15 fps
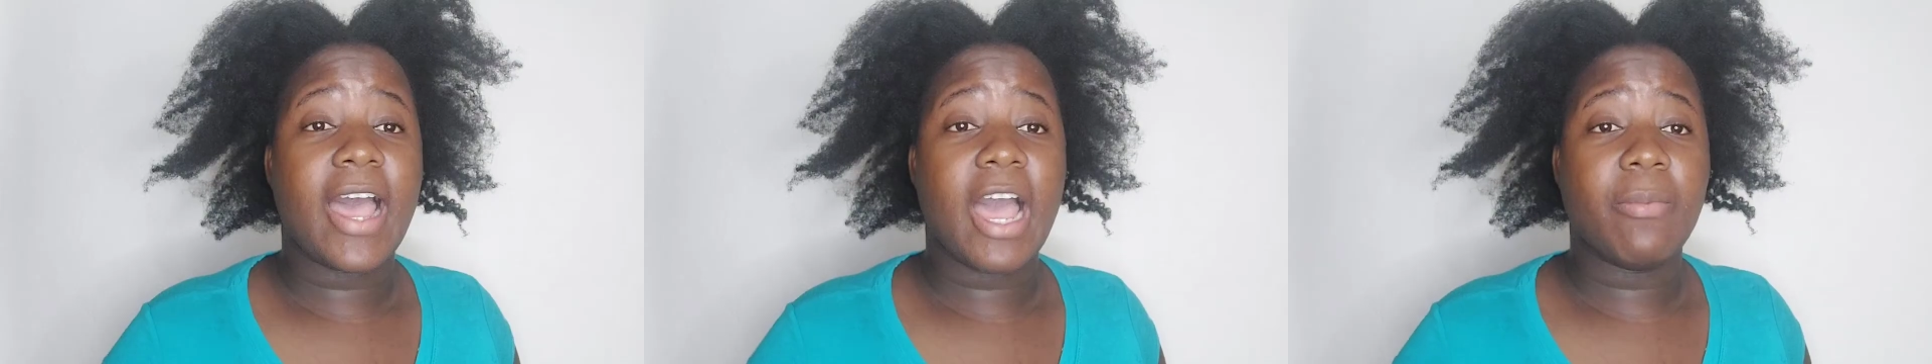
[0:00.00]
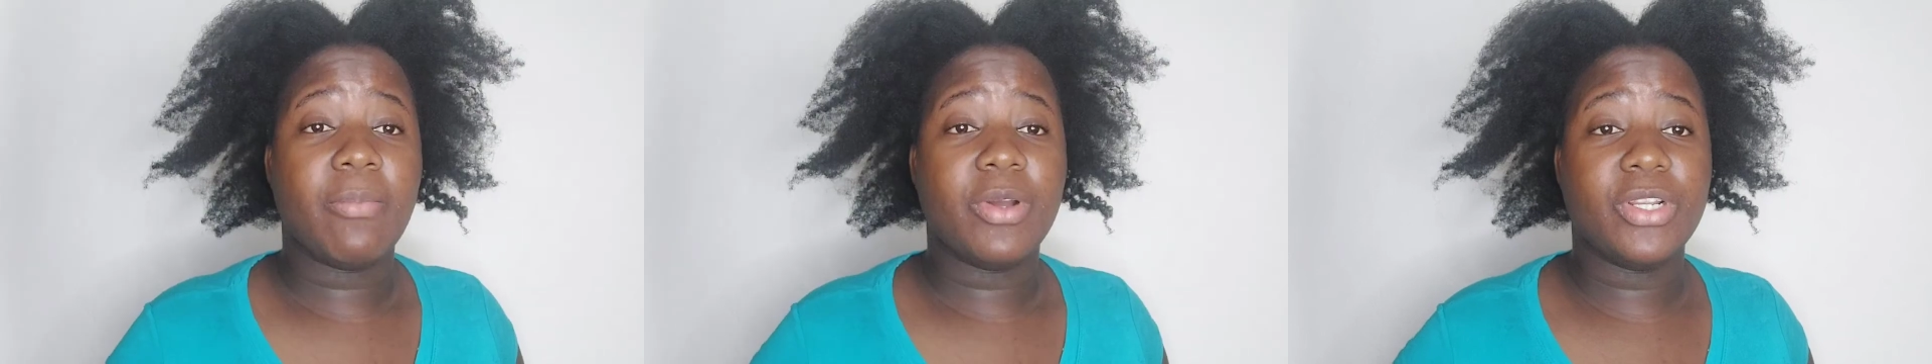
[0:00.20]

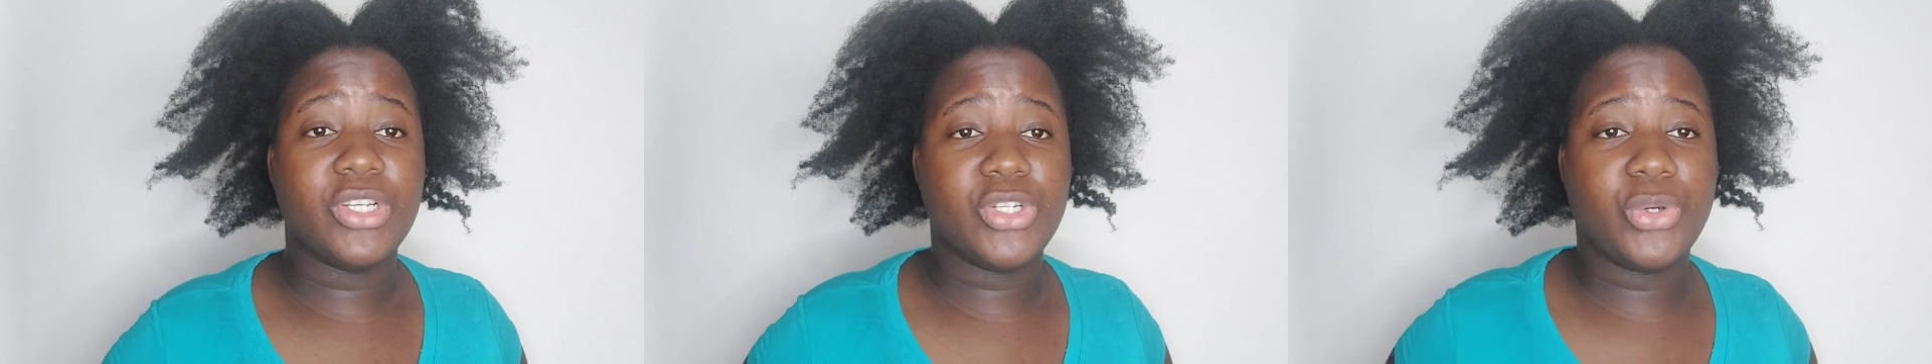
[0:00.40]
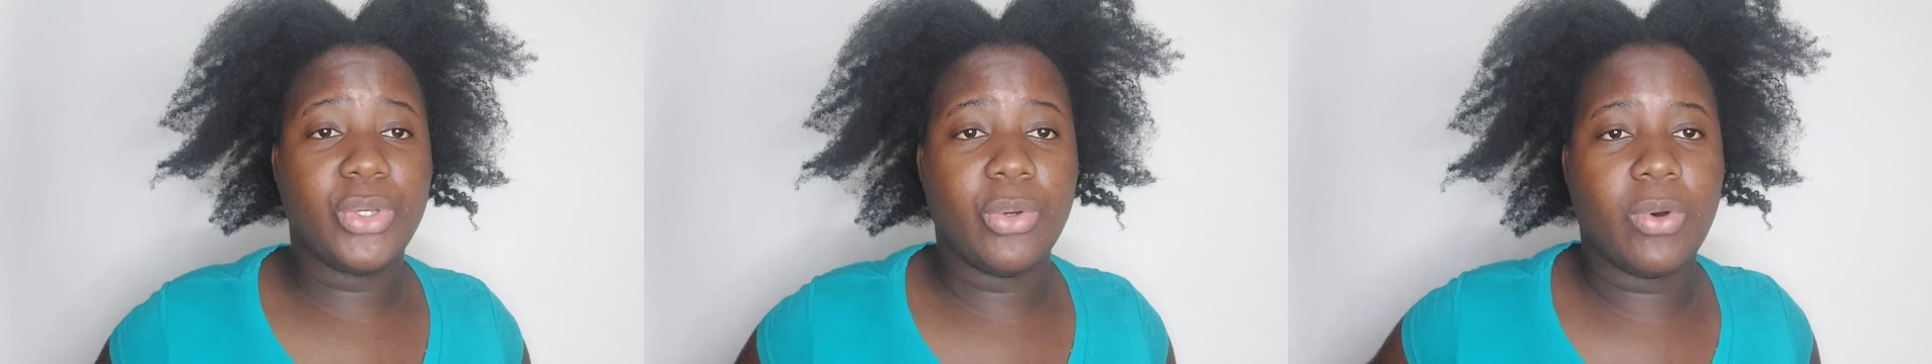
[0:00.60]
I'm going to
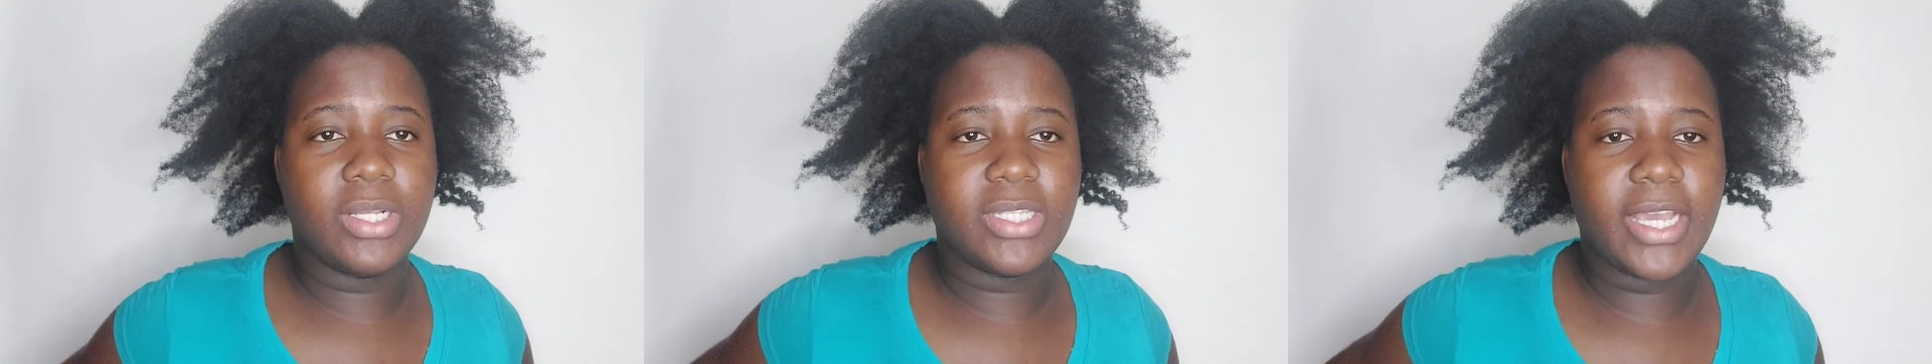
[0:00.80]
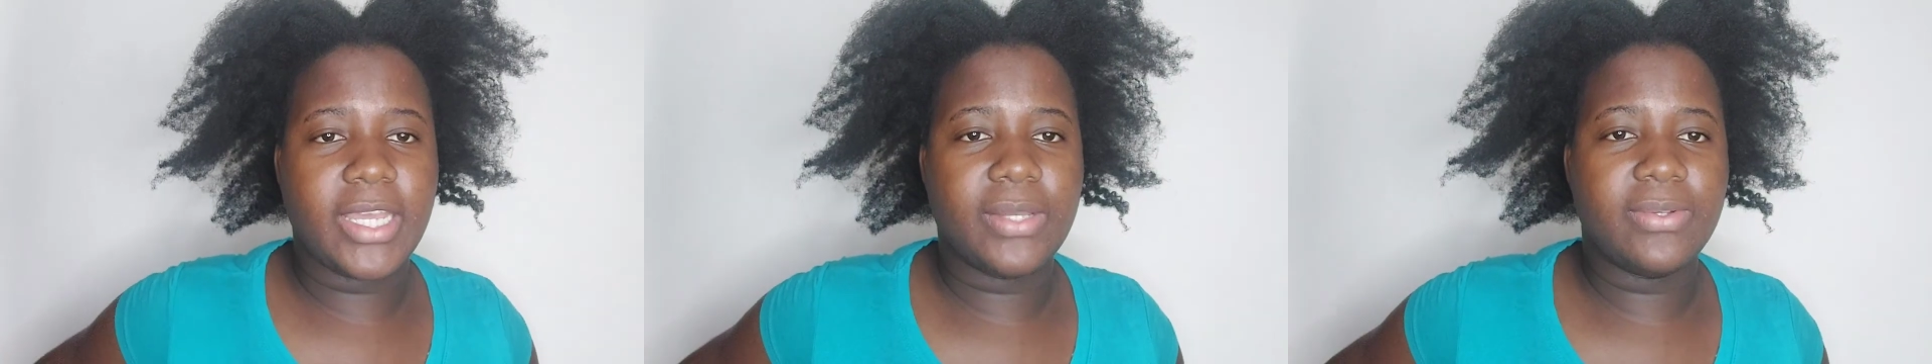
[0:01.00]
show you
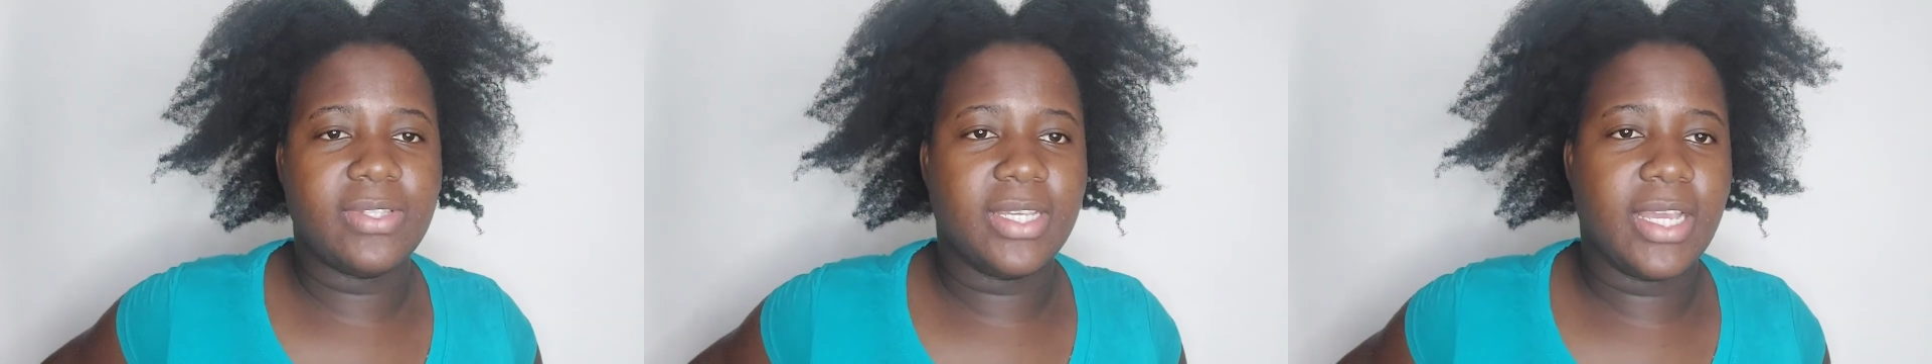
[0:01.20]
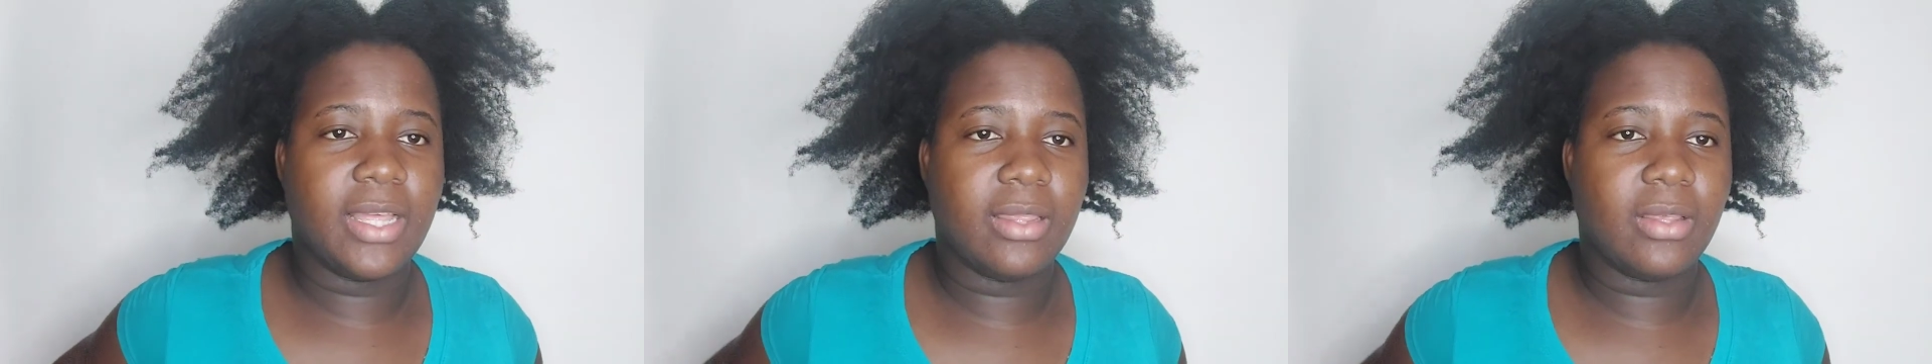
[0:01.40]
what I used to
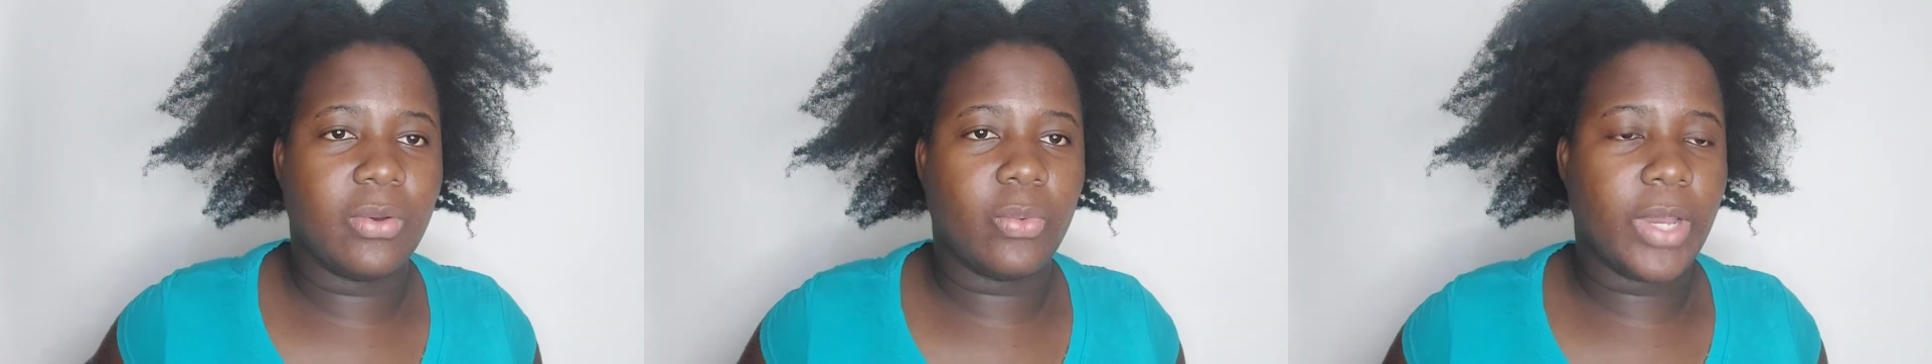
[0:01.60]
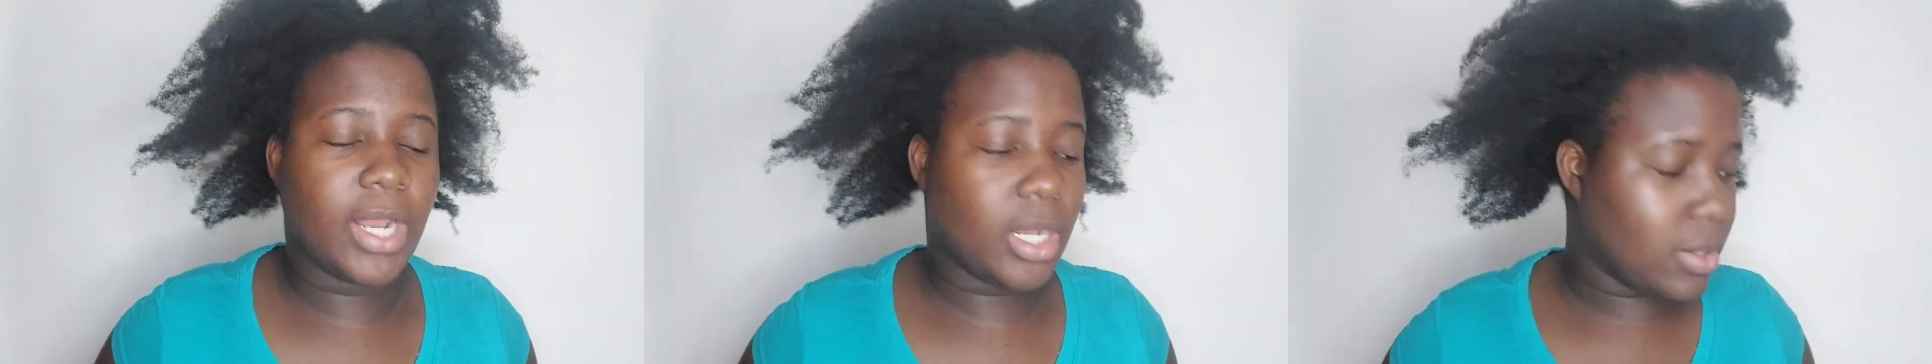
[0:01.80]
get the
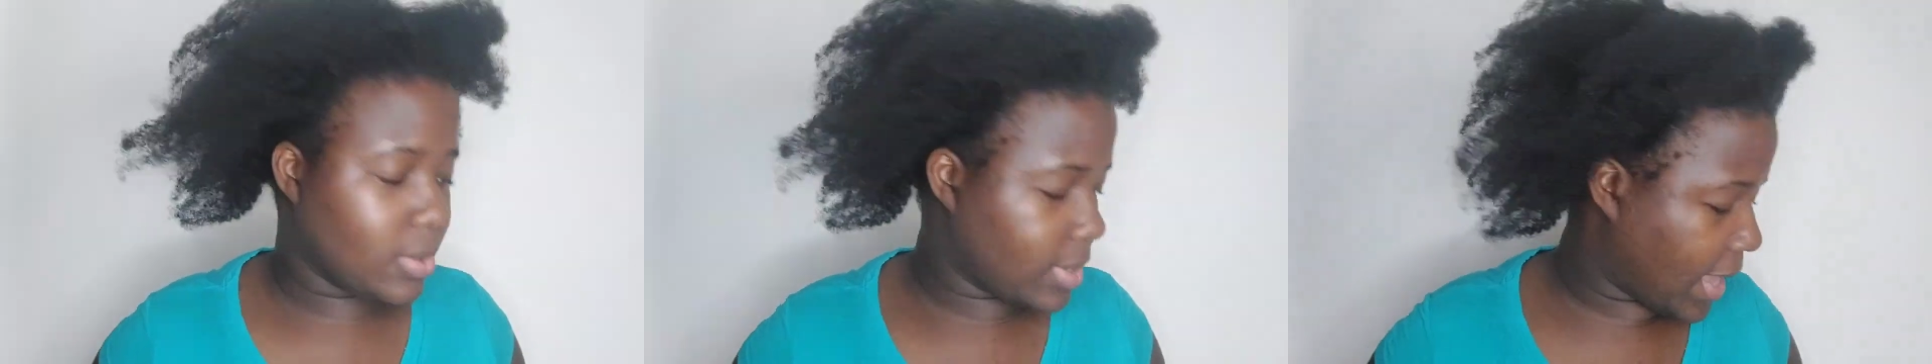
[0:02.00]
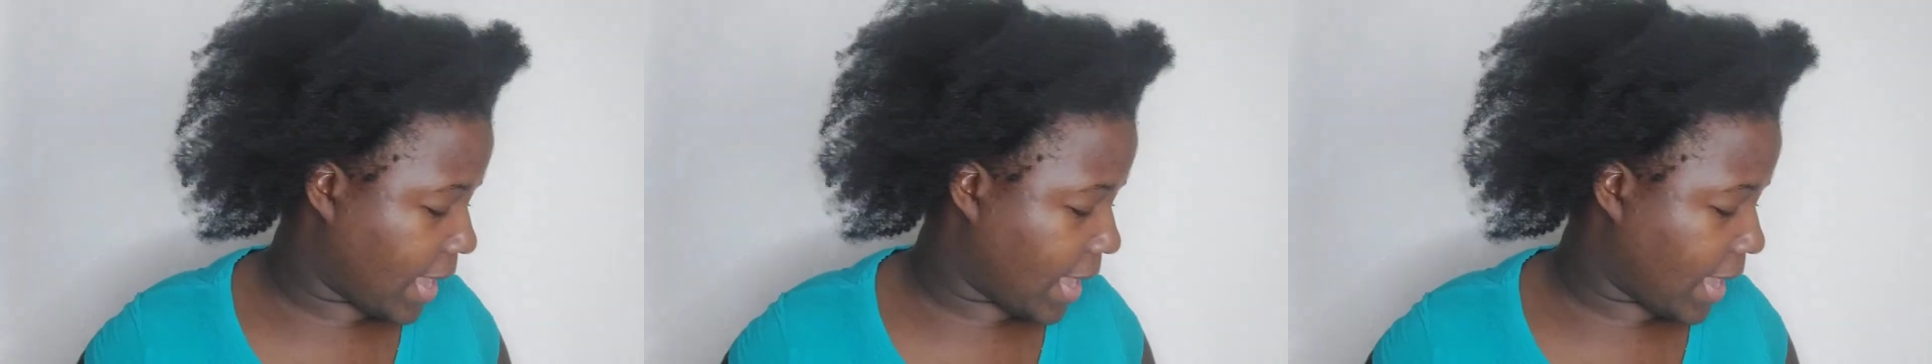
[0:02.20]
wet look.